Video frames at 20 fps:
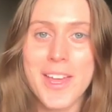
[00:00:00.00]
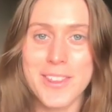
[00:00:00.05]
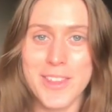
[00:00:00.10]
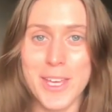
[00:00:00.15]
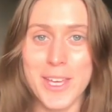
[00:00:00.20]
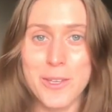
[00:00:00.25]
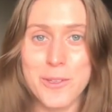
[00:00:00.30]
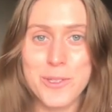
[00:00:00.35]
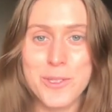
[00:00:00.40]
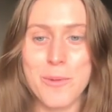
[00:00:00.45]

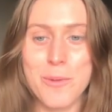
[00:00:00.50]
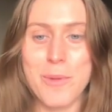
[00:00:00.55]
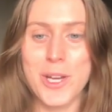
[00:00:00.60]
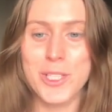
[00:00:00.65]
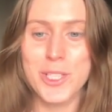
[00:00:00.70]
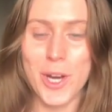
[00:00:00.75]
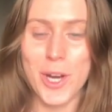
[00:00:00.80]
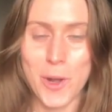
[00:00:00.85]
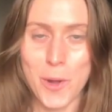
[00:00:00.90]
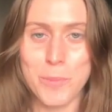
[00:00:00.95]
Thank you so
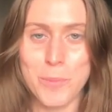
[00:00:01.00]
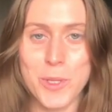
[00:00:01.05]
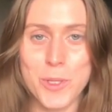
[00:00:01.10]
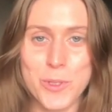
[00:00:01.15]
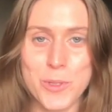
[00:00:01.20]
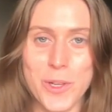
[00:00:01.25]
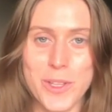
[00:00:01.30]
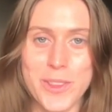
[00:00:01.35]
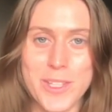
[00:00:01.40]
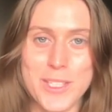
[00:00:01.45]
much. I hope you
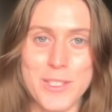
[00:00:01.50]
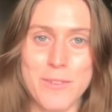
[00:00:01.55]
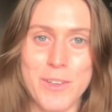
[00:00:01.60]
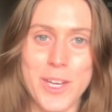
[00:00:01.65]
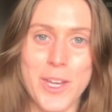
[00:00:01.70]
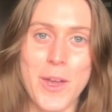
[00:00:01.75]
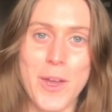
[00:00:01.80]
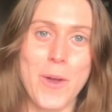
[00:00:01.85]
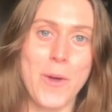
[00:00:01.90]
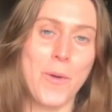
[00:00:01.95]
enjoyed this
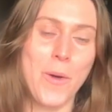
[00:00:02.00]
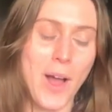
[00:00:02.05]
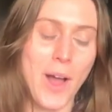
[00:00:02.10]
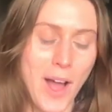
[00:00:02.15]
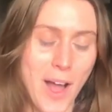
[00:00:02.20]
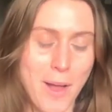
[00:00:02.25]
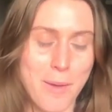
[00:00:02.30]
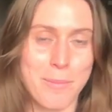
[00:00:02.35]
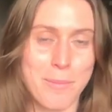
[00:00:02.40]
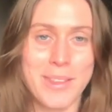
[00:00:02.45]
video.
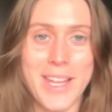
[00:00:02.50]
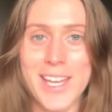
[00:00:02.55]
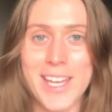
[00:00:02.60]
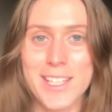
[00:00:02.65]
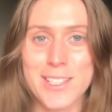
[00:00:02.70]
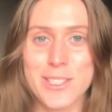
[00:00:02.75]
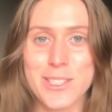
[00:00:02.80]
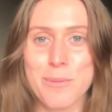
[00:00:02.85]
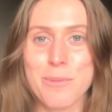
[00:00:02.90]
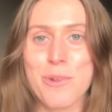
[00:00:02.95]
Like
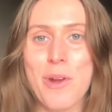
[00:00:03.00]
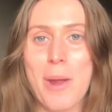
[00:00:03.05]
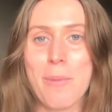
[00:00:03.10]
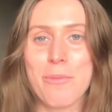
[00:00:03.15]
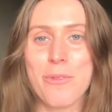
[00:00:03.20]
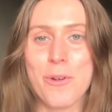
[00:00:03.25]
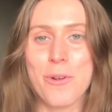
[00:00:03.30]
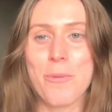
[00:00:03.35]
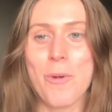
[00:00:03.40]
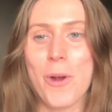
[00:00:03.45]
and subscribe
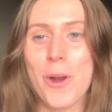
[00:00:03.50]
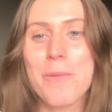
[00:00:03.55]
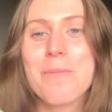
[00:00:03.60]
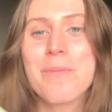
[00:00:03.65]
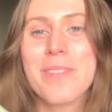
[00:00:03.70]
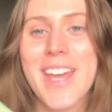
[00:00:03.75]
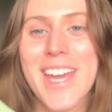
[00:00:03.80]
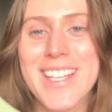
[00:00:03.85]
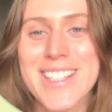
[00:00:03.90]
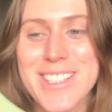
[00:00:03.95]
for more.
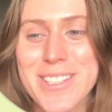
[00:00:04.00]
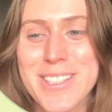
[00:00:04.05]
Thanks.